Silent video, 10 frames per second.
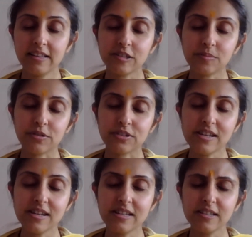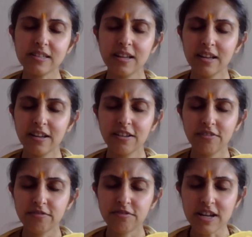This person is
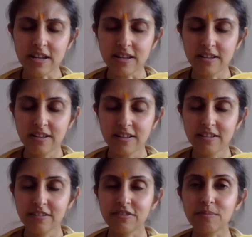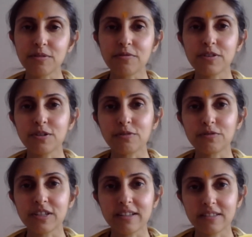free from the fear
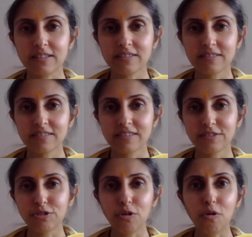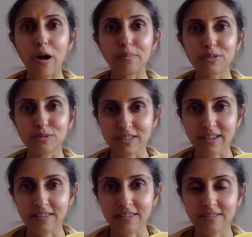of death. No qualms with death.